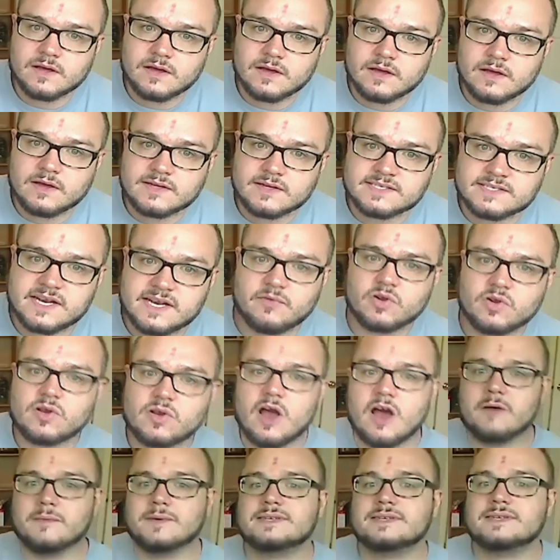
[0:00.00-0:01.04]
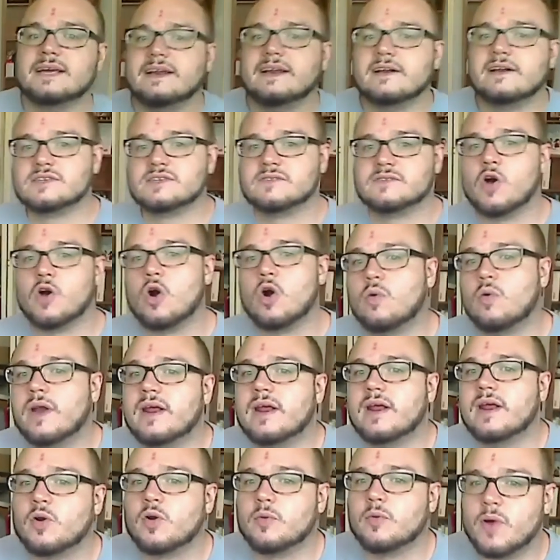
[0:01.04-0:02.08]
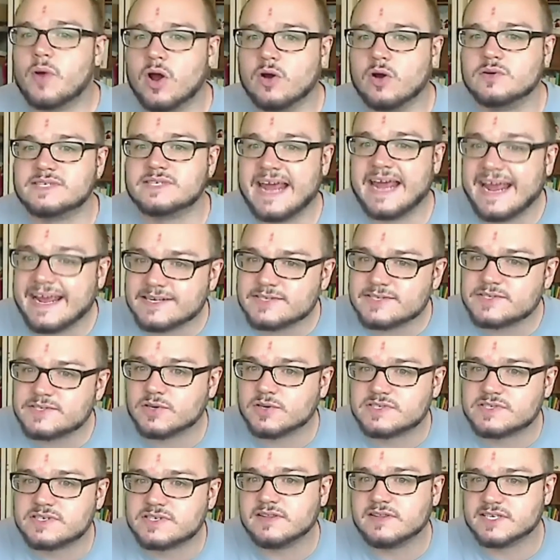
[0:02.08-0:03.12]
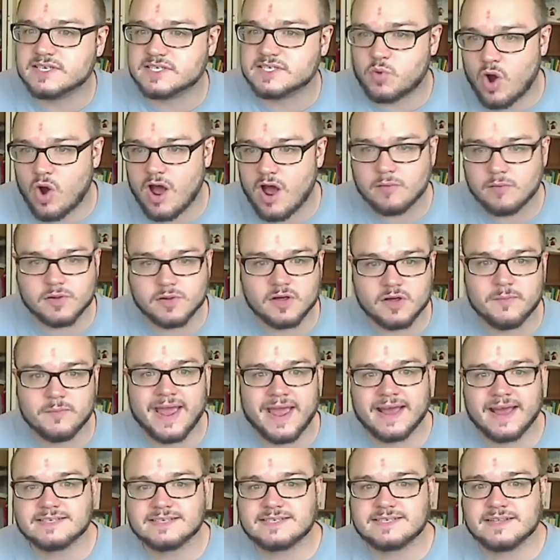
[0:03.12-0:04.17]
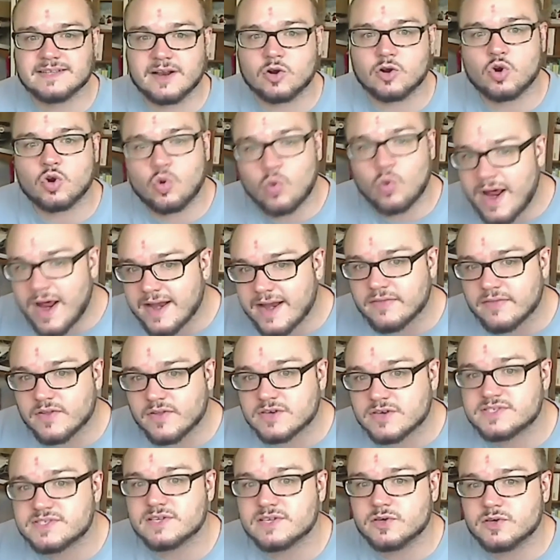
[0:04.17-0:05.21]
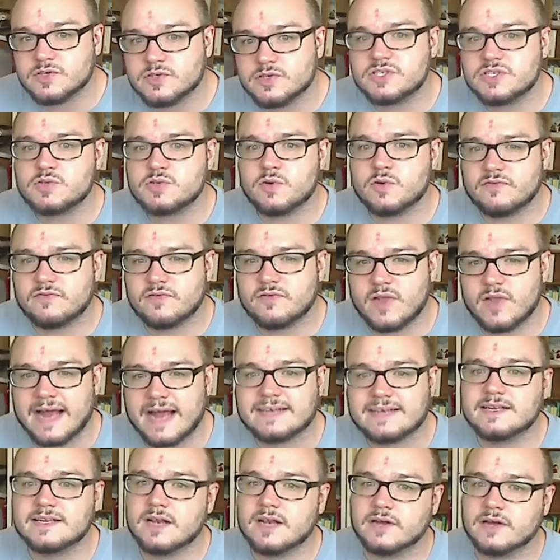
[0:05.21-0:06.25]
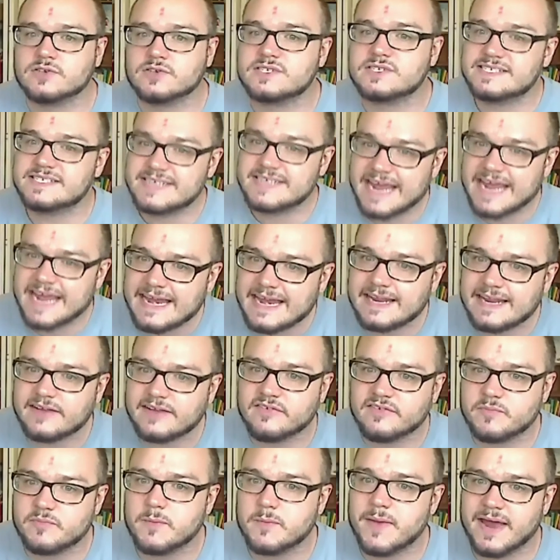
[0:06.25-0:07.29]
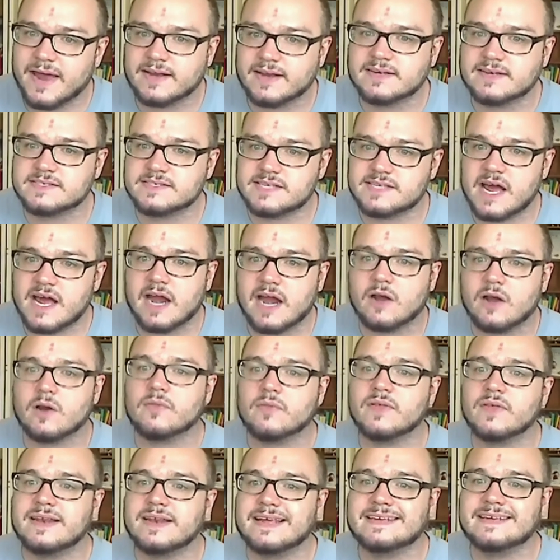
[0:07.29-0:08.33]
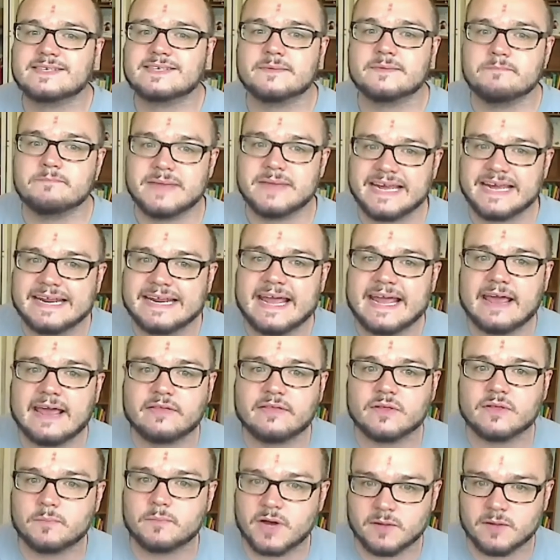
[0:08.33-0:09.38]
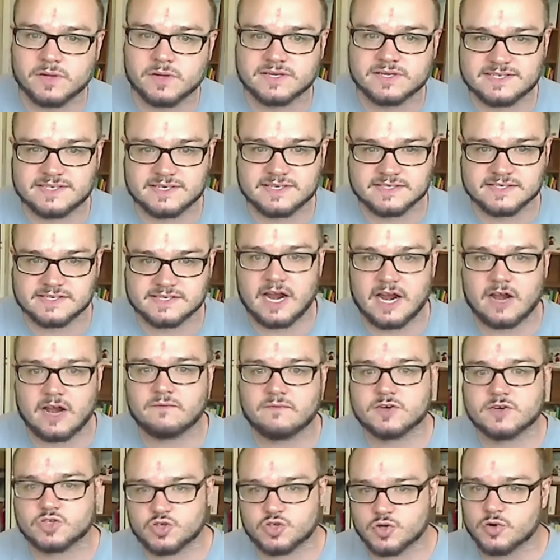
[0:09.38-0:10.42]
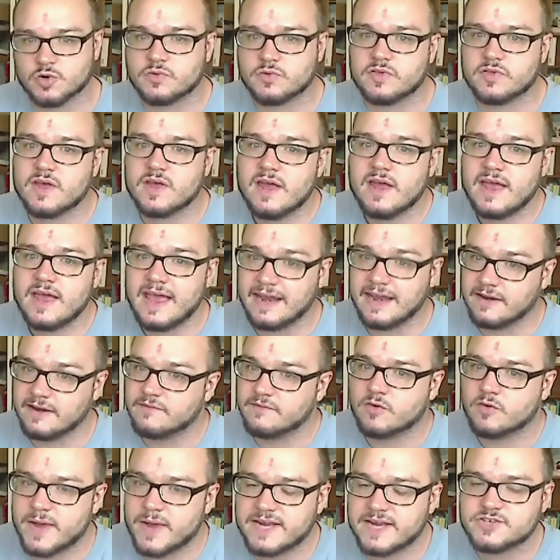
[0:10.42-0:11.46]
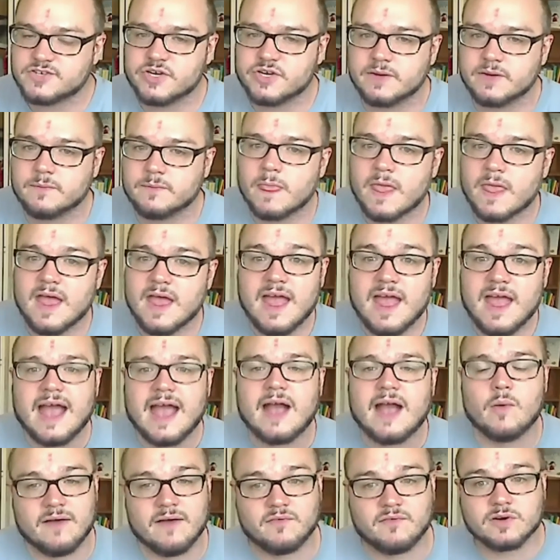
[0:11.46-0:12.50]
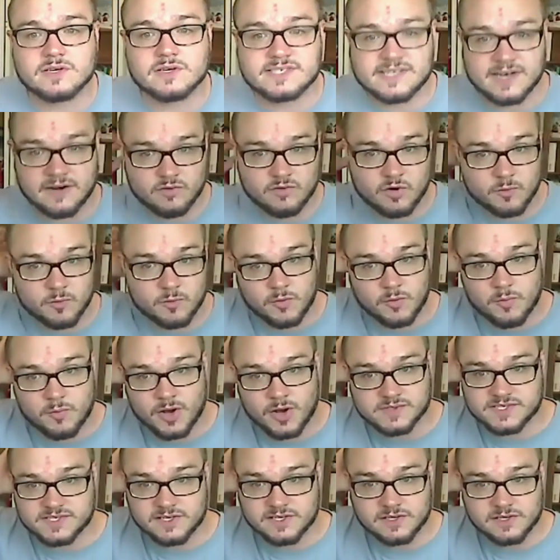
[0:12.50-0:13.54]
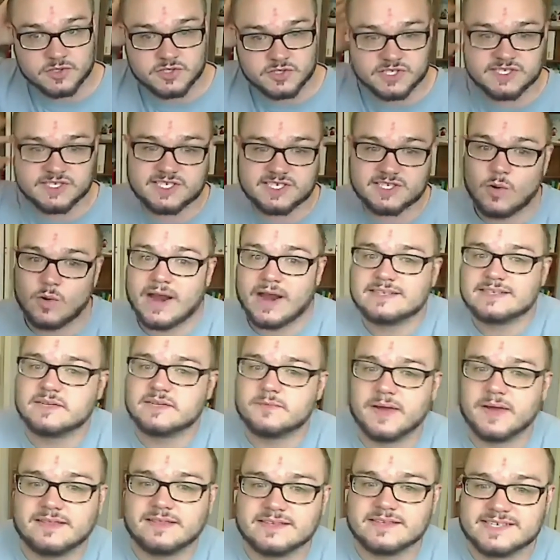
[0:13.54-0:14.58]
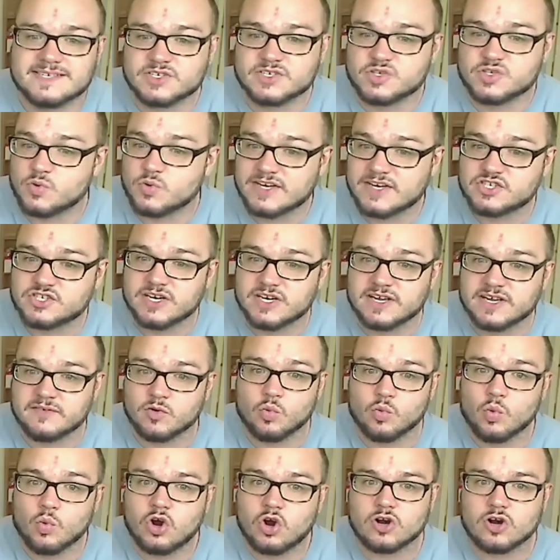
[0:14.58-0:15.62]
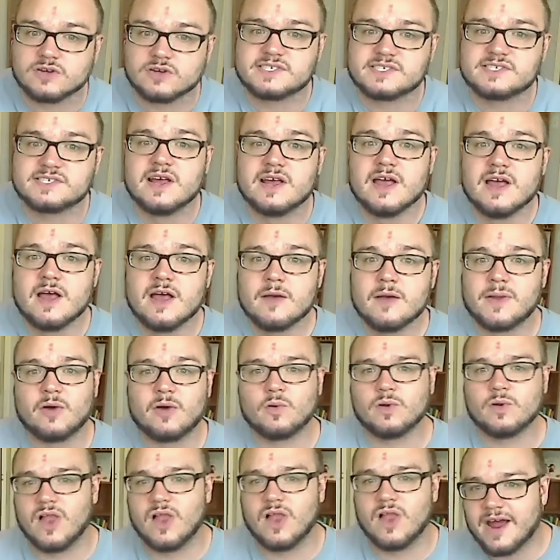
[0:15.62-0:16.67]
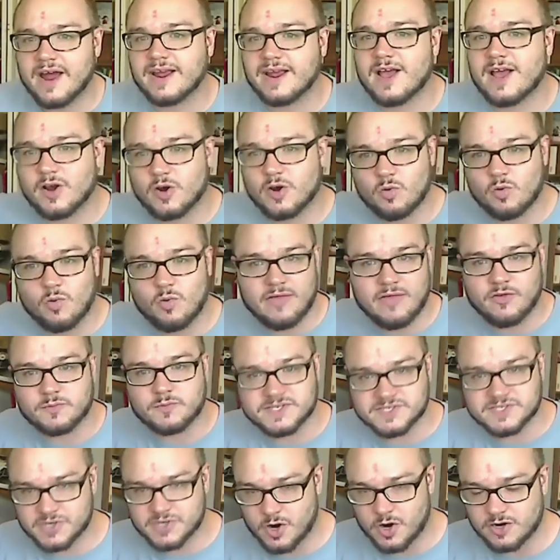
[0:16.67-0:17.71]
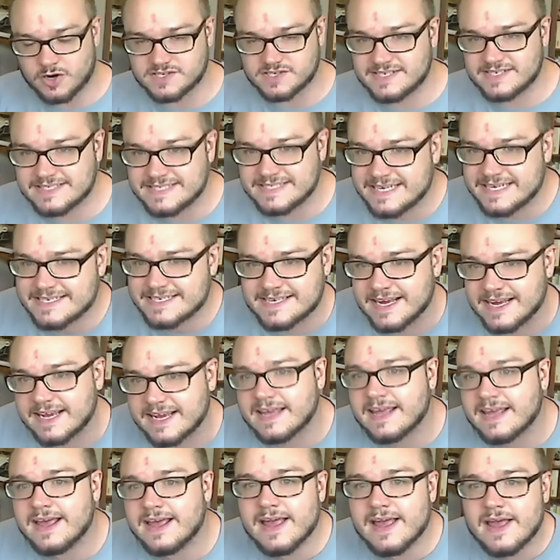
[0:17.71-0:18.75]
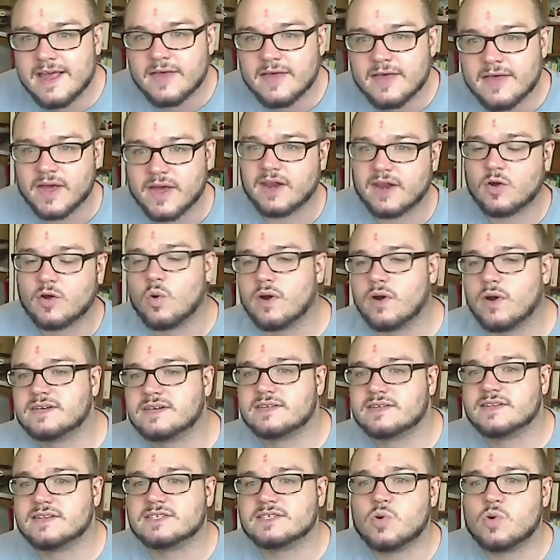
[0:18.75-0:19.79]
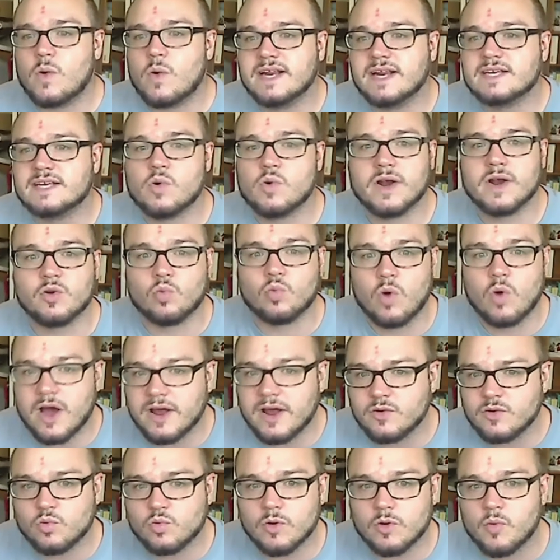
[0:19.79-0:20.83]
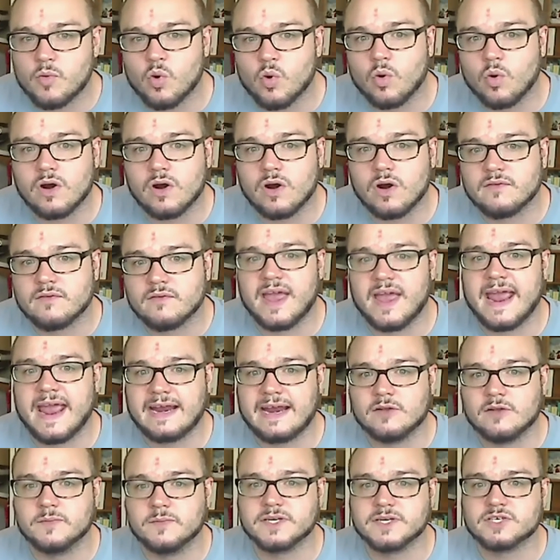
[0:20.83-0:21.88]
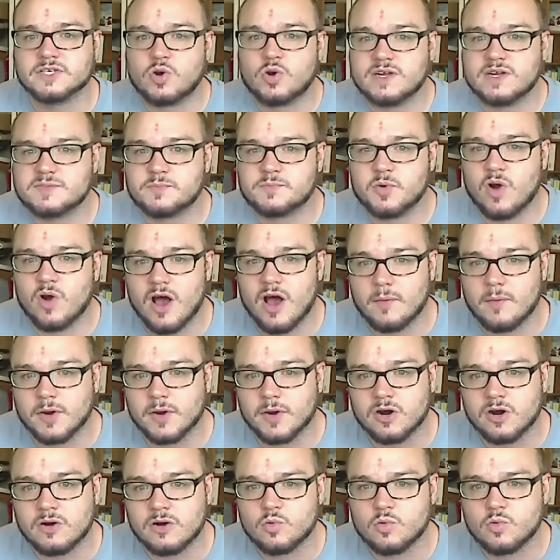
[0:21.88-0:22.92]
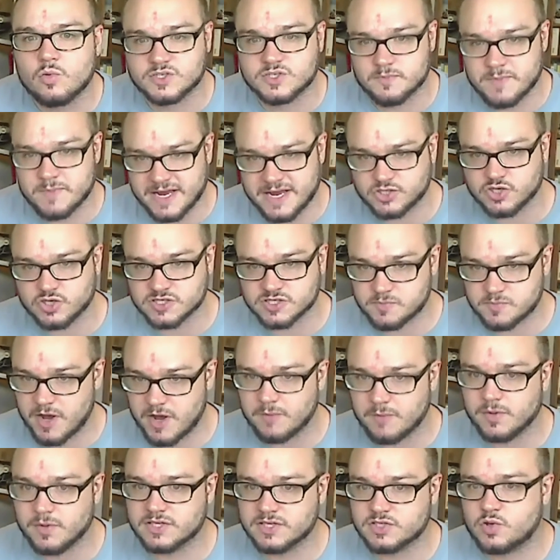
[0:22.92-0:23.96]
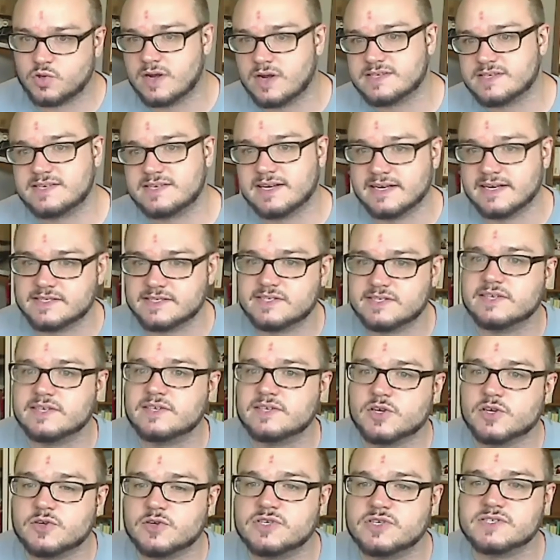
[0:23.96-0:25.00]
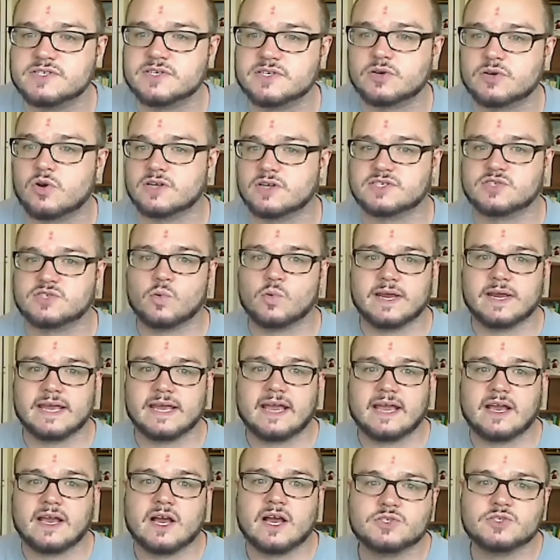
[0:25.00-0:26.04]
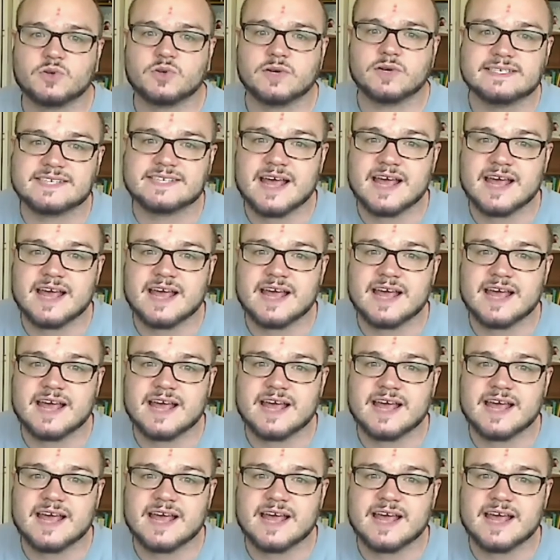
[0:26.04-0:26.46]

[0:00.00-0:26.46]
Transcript: Several commentators have already proposed answers to this problem, and to their credit, their solutions reflect an understanding of mimetic desire and the need to mediate the public's desire for truth and information. However, several proposed solutions threaten to make the situation even worse by relying on a rather bizarre statistic that, according to the 2020 Run report of the Edelman Trust Barometer, which measures public trust in institutions across 28 countries,